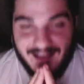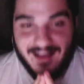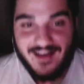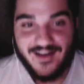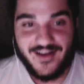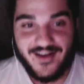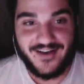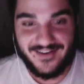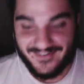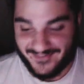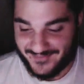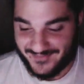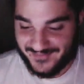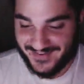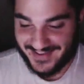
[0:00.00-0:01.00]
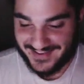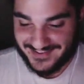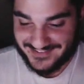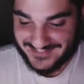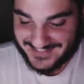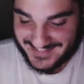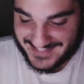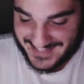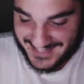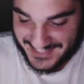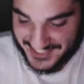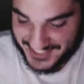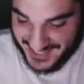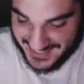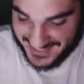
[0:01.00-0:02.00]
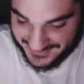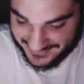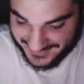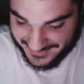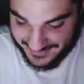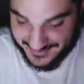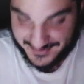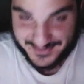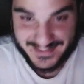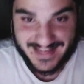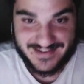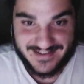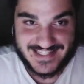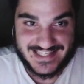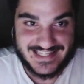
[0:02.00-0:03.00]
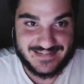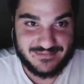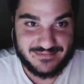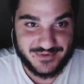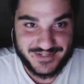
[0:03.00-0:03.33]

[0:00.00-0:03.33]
Oh my goodness, I genuinely thought that was in,